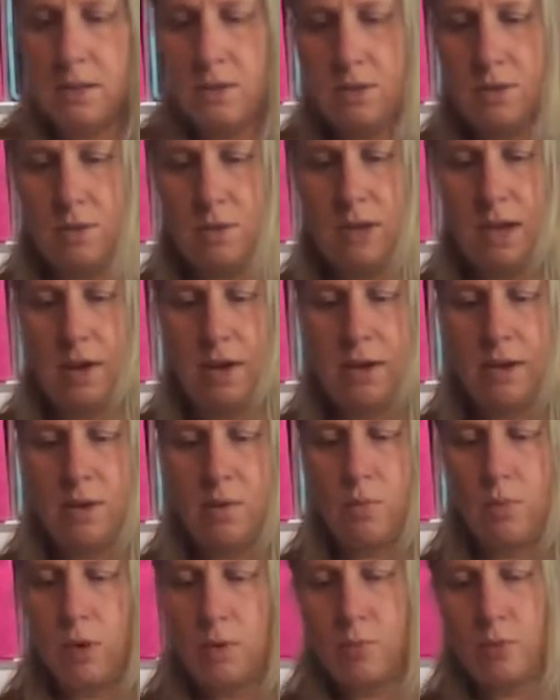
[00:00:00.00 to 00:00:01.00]
So now I got
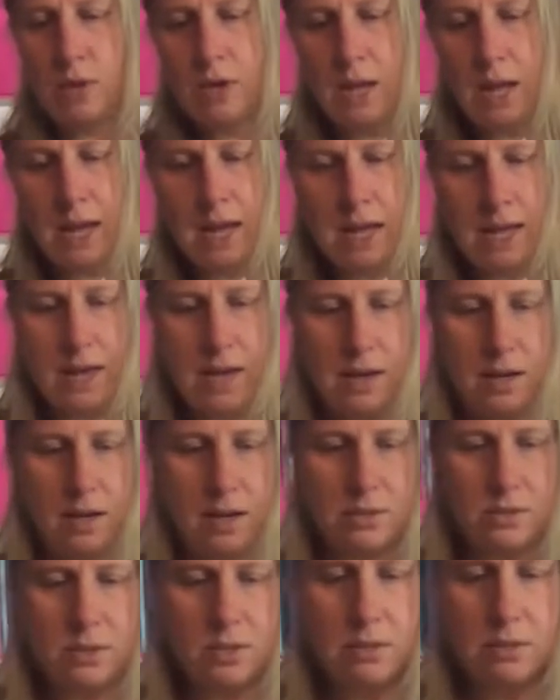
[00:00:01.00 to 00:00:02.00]
one more to add, and I'm
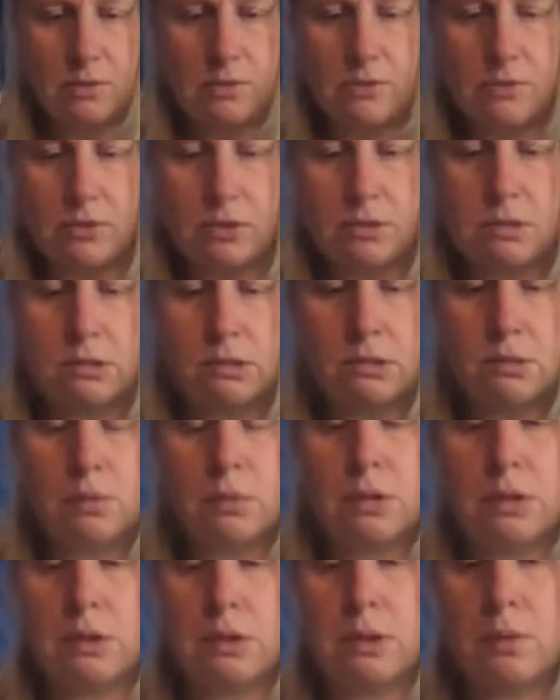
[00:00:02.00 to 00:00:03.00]
just going to figure out
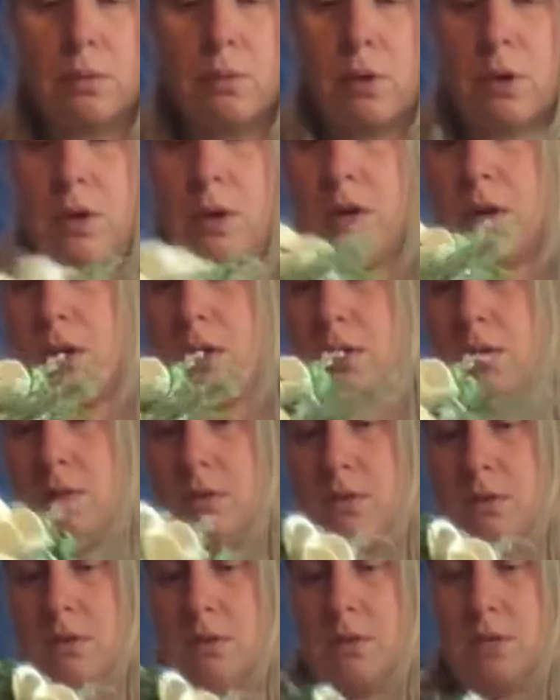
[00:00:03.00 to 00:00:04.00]
where I want
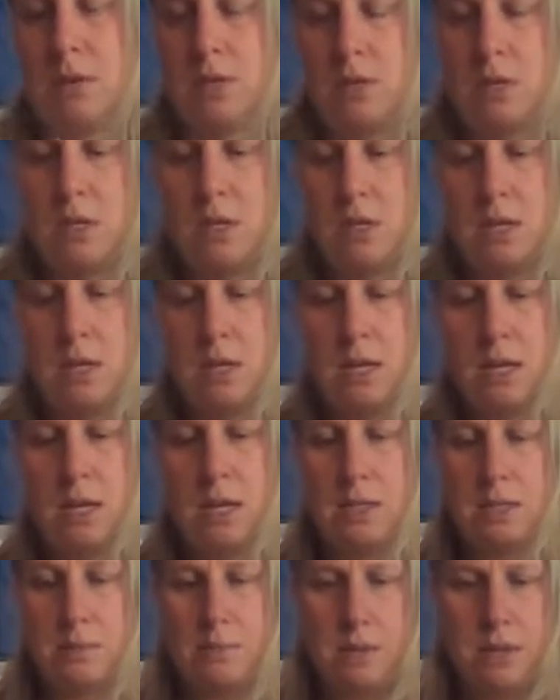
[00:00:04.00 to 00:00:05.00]
it.
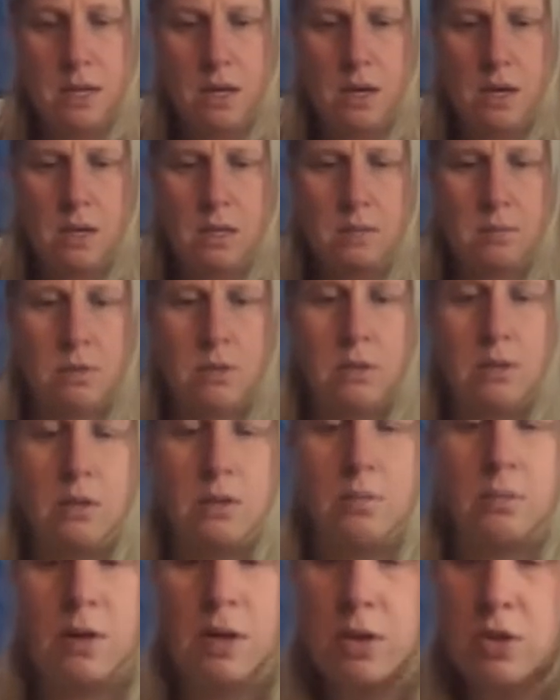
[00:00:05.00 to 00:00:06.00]
And to be honest with you,
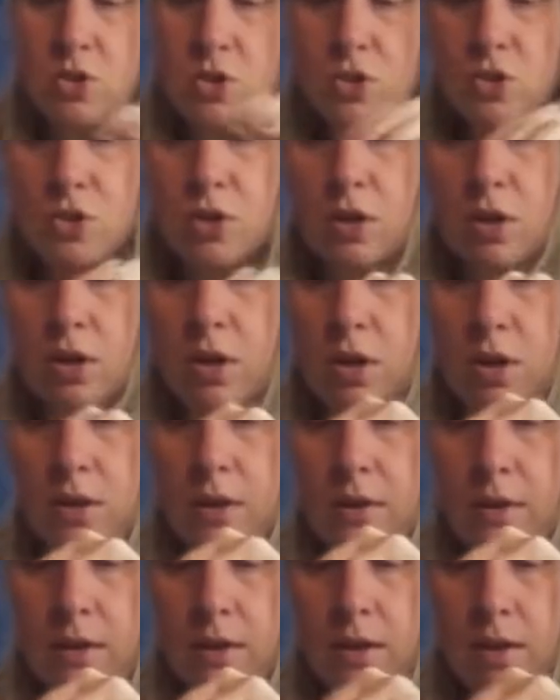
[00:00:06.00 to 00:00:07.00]
I'm not sure.
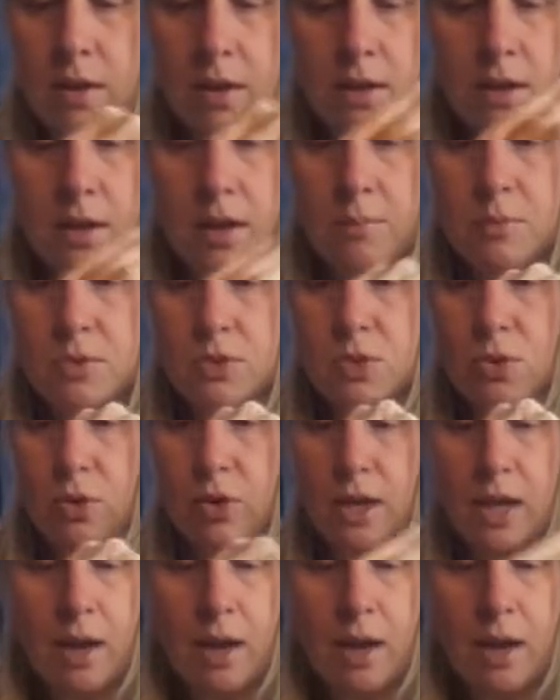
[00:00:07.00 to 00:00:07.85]
I'm sold.